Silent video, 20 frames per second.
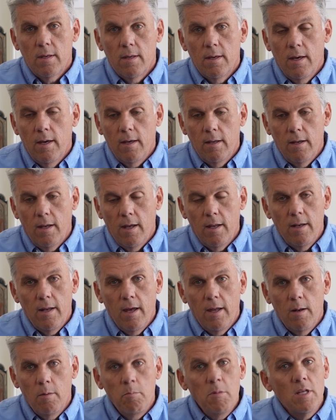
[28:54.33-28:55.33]

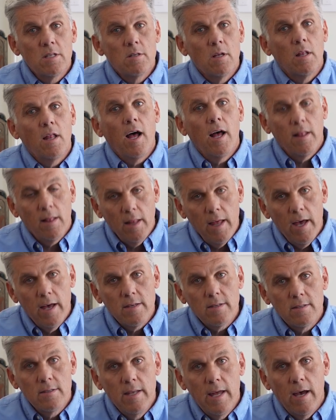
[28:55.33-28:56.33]
it means a lot
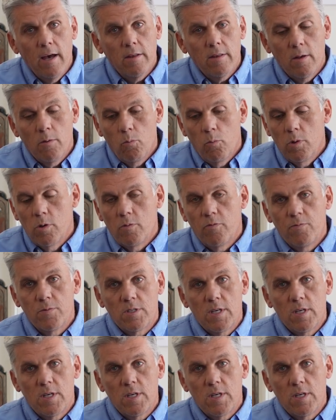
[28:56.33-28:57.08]
less now that we're